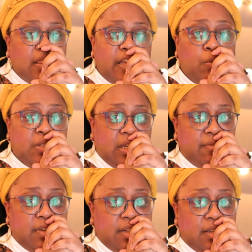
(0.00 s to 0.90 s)
There was
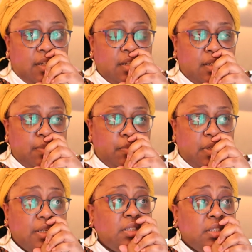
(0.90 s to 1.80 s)
even
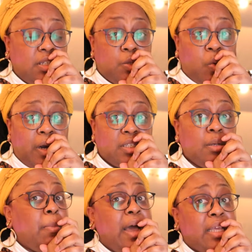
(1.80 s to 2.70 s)
instances where
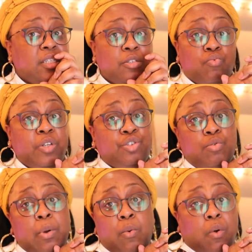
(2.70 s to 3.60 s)
somebody just
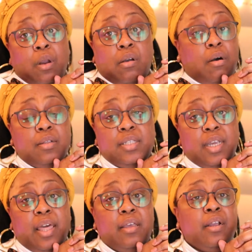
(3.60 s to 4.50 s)
redrew my work
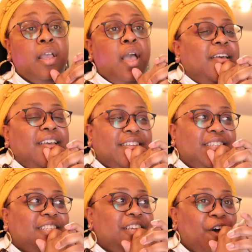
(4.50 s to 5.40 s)
altogether.
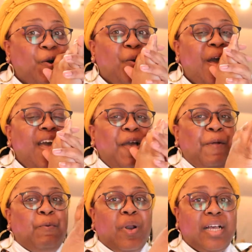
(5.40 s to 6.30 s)
So
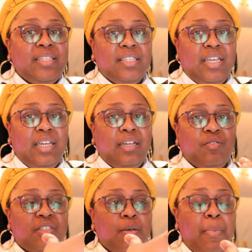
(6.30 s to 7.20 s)
when I
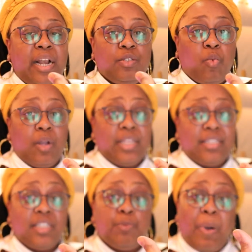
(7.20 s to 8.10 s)
see somebody's work
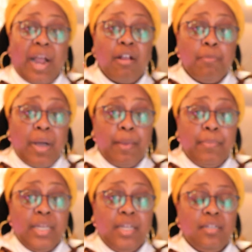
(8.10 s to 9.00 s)
that's inspired by
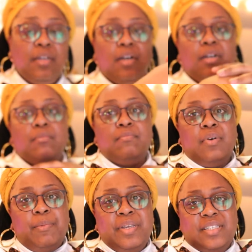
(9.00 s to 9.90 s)
me,
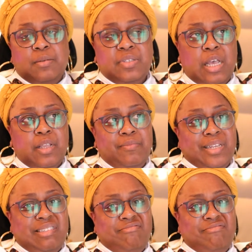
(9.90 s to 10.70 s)
I mean, sometimes I'm